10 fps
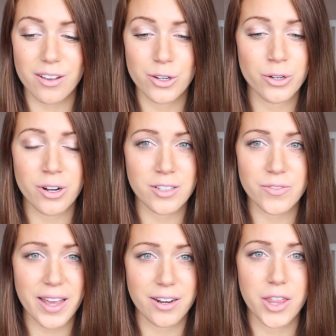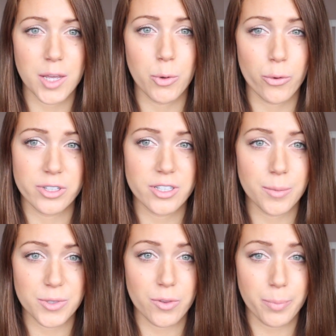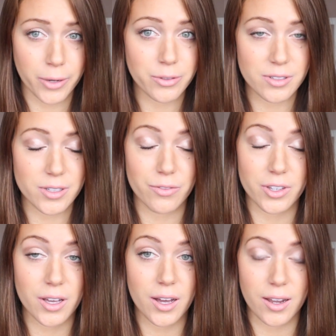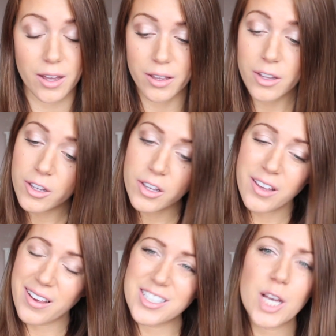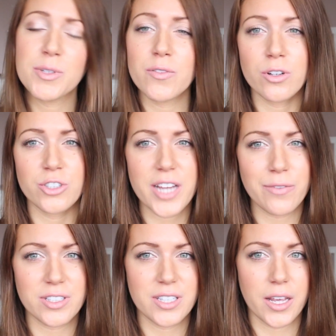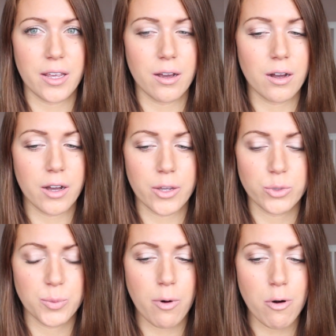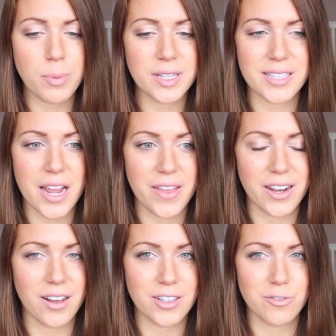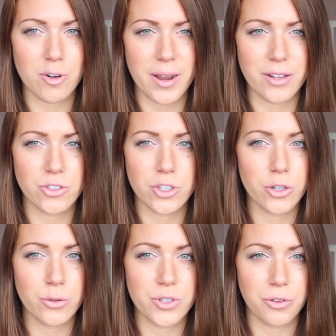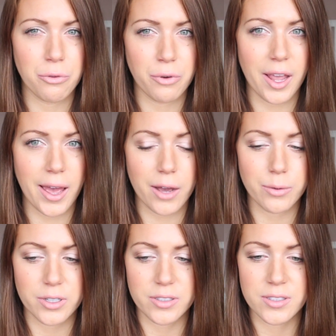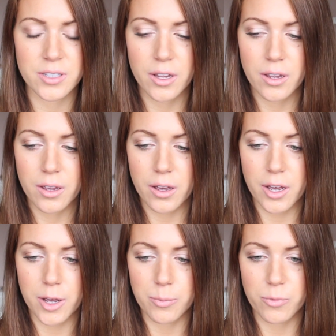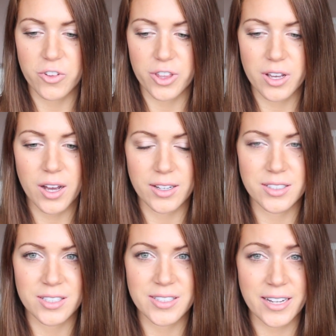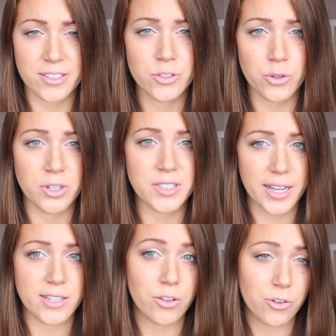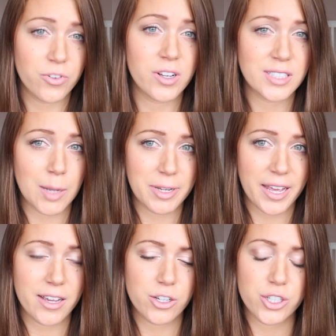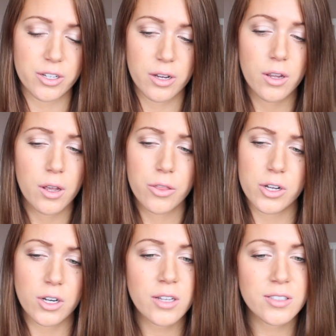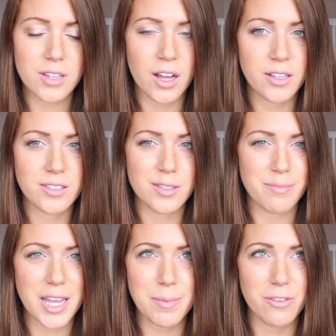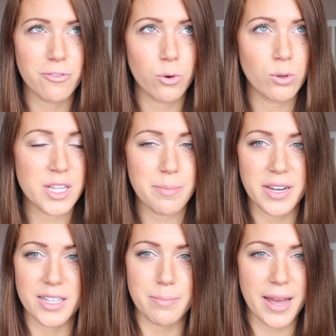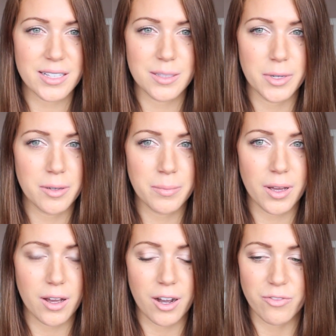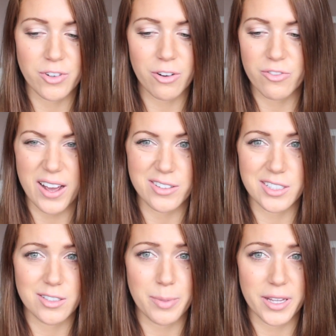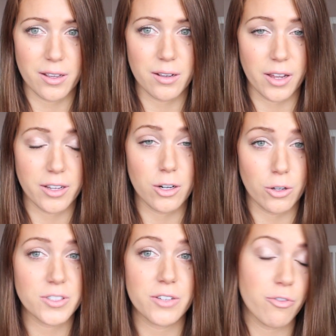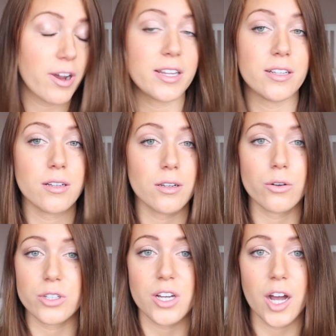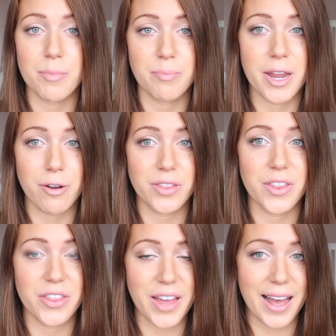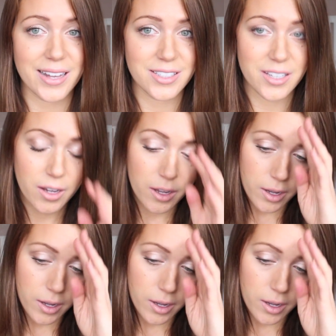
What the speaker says: I couldn't ask for anything more in terms of the potency of the colour. In terms of longevity, I would probably say they last for about 2 to 3 hours for the colour to stay as strong as it is on the first application. The gloss lasts maybe 40 minutes maximum. I've not found it to be like glossy for any longer time period than that.